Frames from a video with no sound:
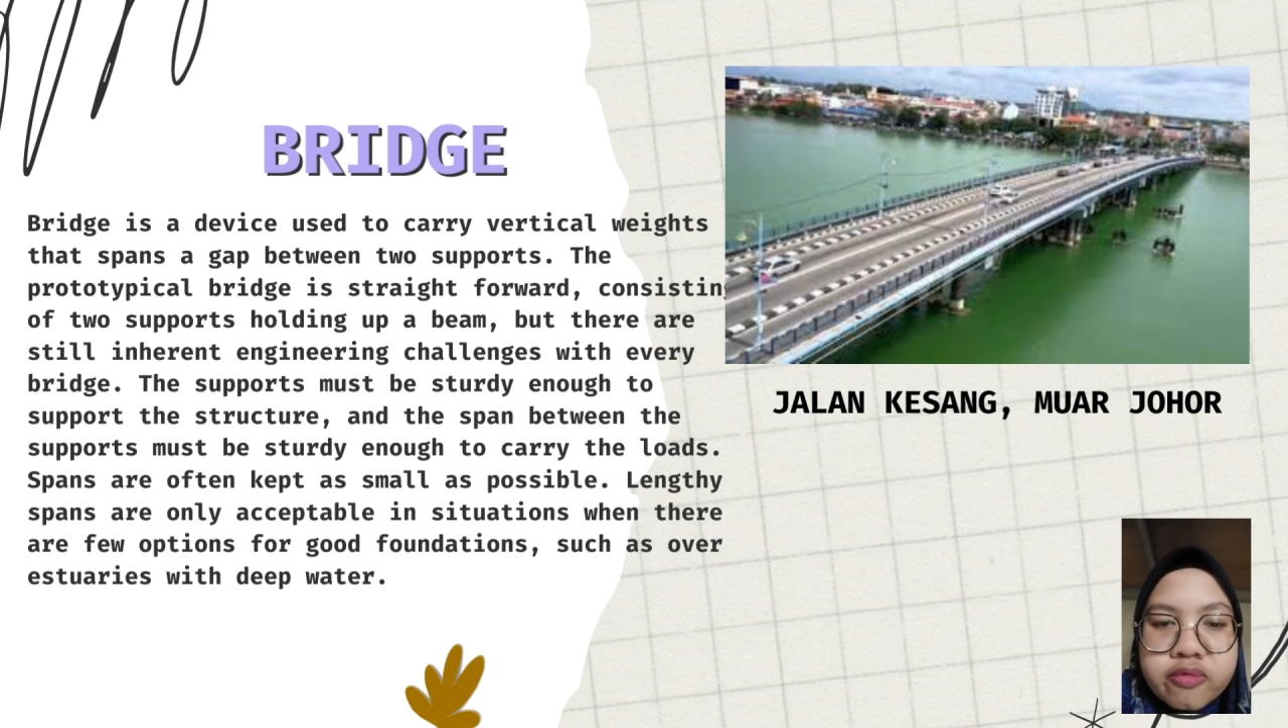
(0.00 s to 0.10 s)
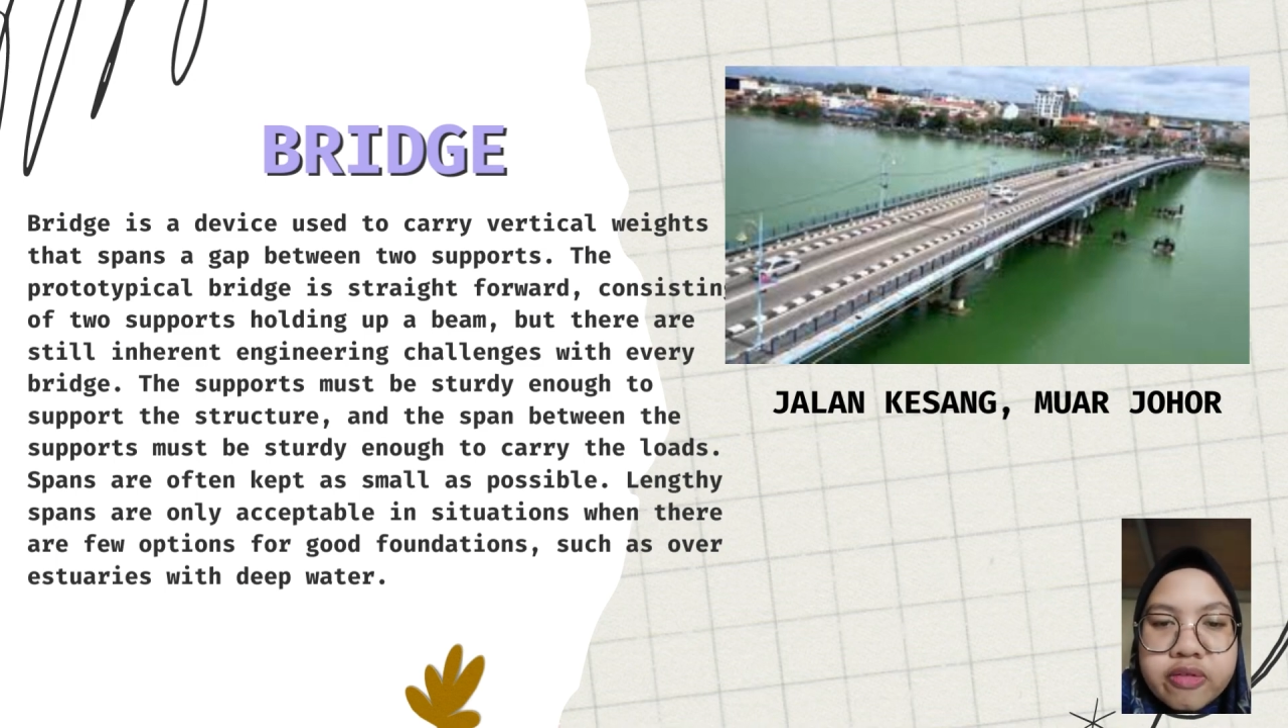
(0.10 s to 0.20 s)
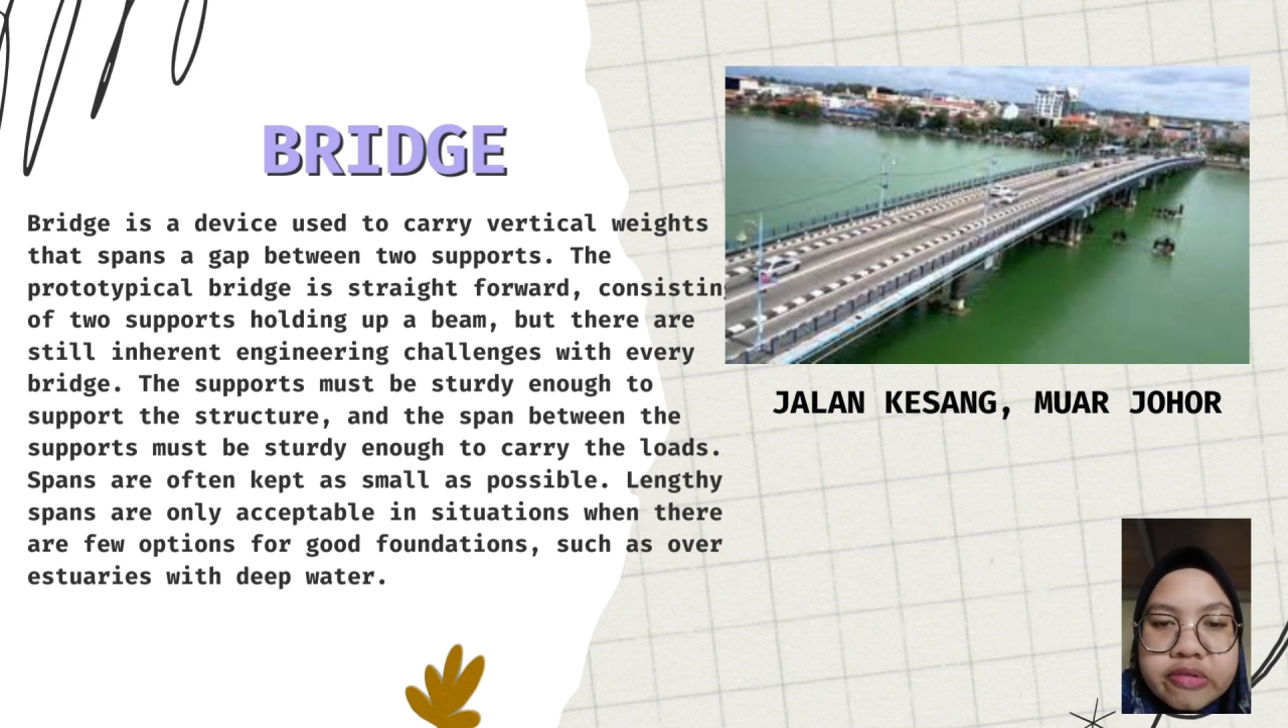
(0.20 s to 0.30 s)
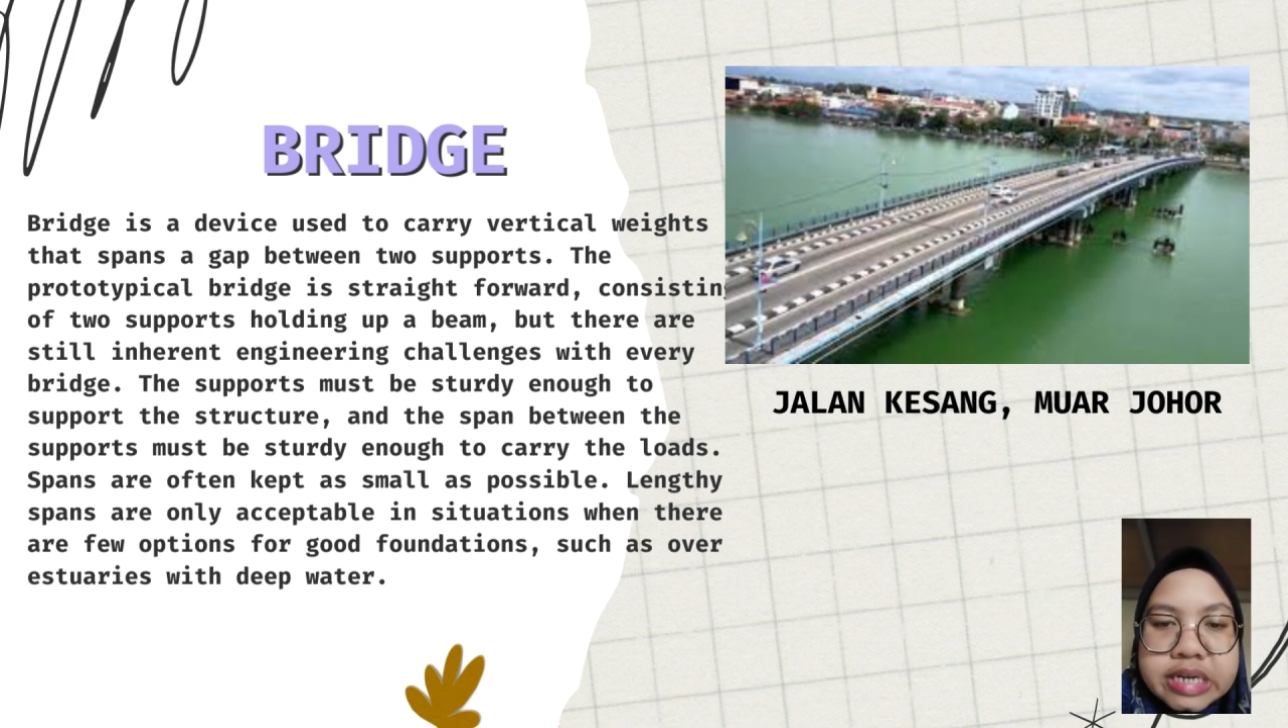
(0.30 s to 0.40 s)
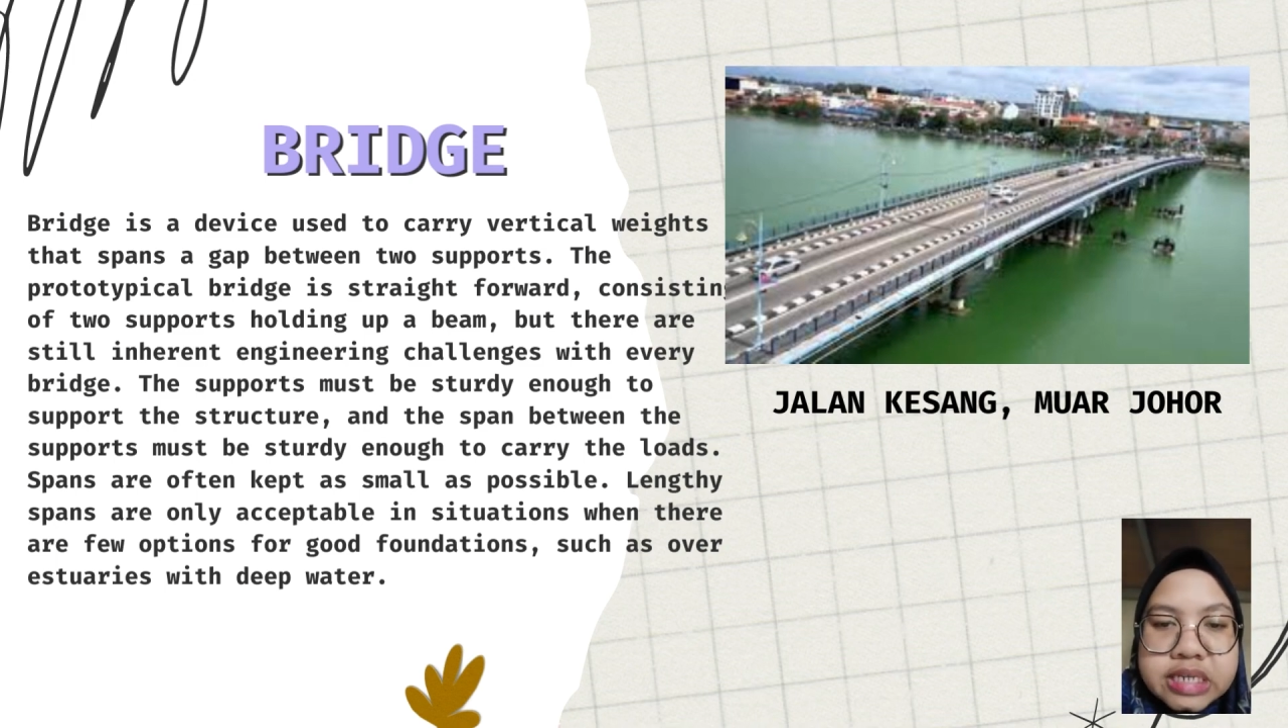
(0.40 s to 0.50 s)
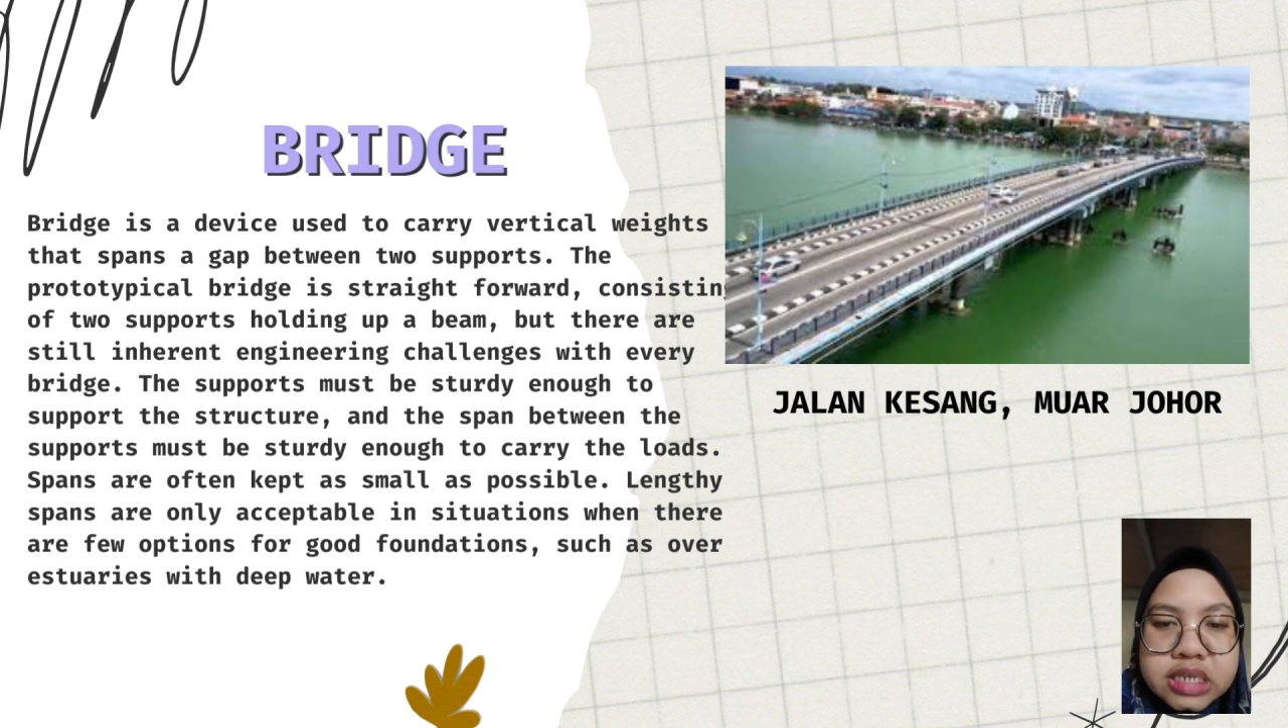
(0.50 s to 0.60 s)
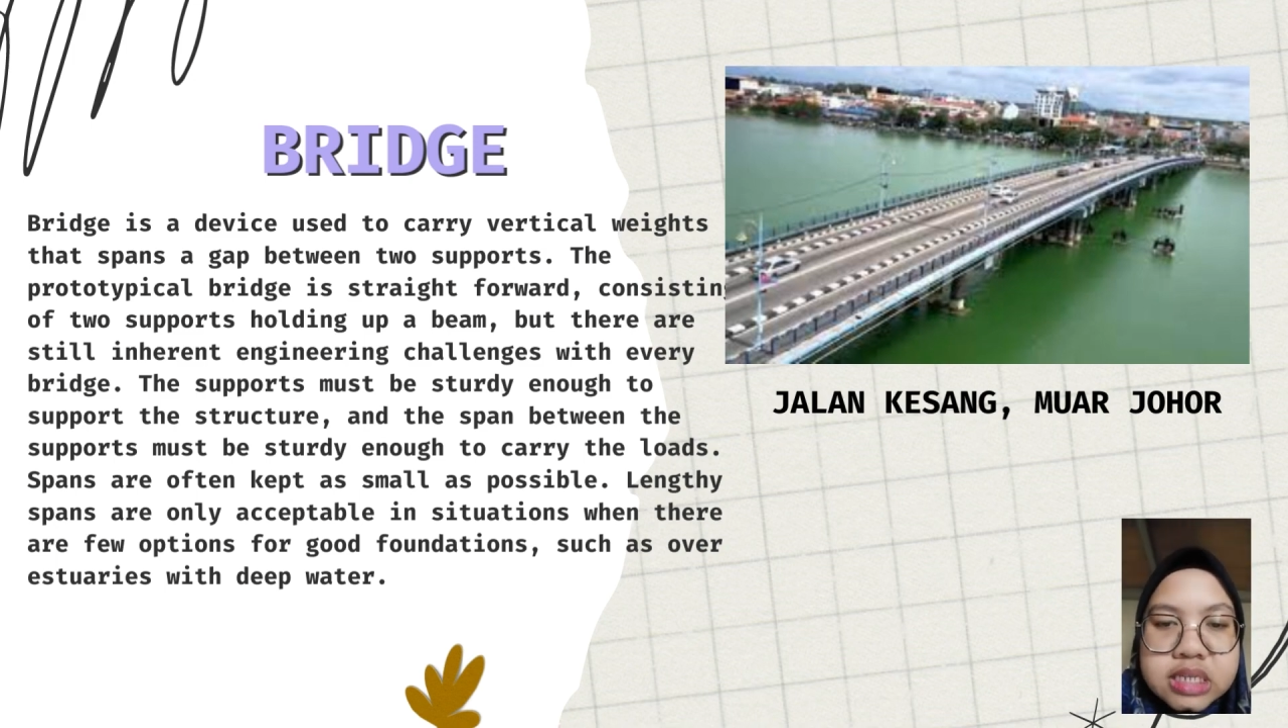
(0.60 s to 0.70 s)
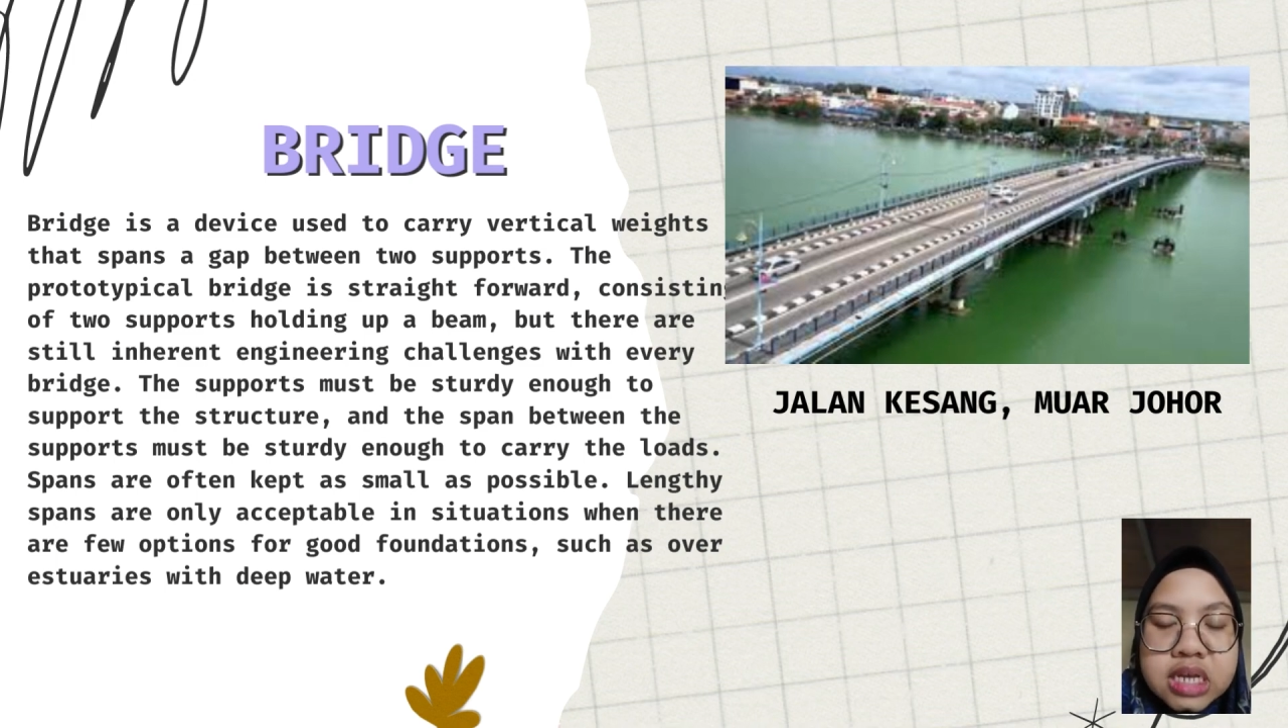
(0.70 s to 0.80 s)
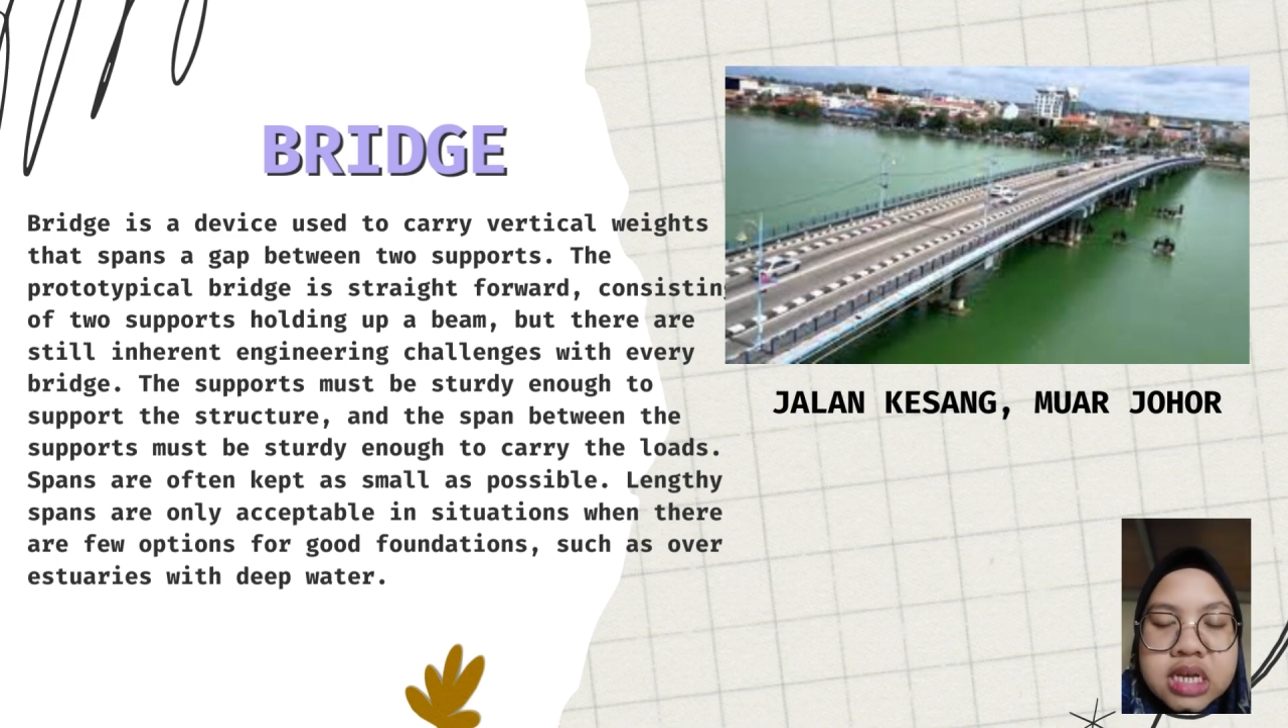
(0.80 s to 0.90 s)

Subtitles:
foundation,